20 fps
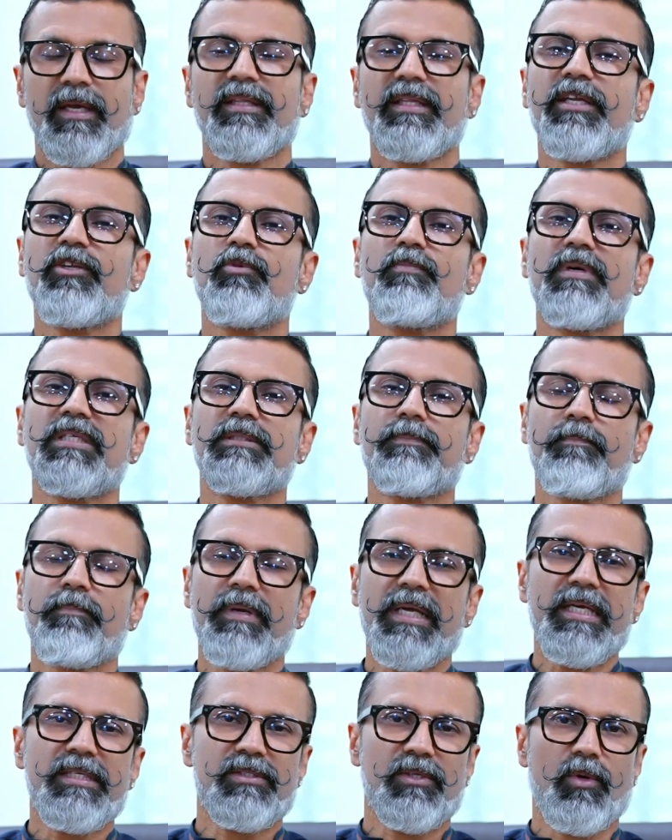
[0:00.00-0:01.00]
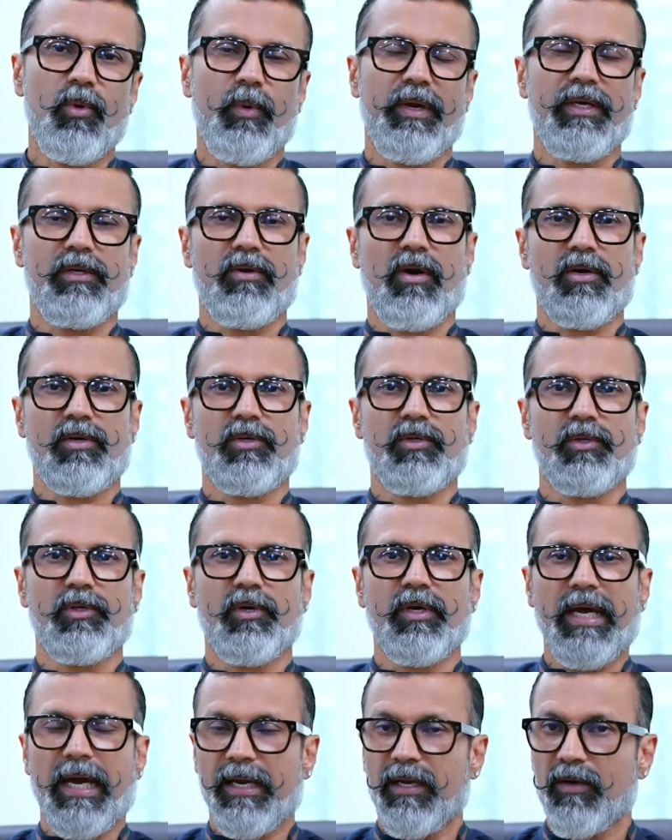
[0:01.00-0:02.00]
then you must please go and talk to
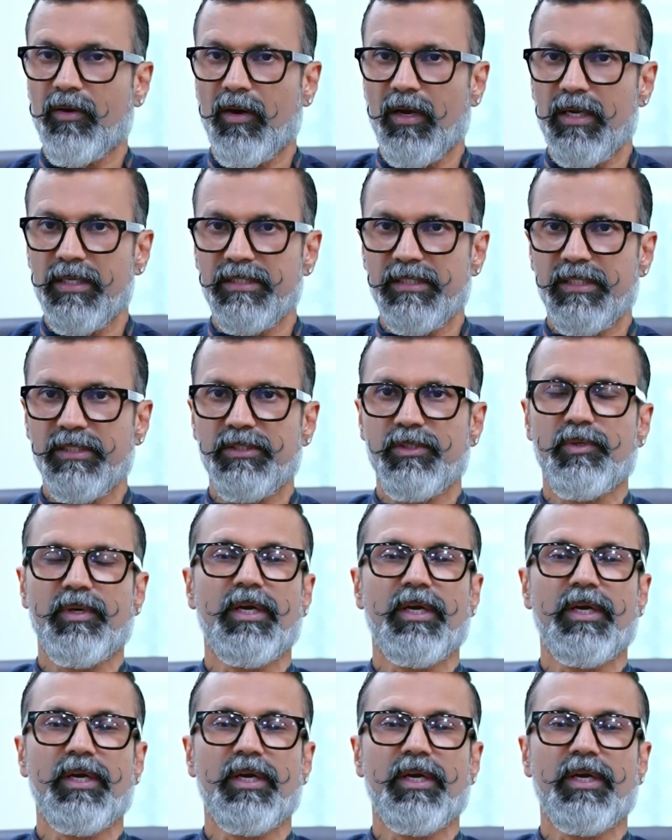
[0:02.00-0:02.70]
your gynecologist.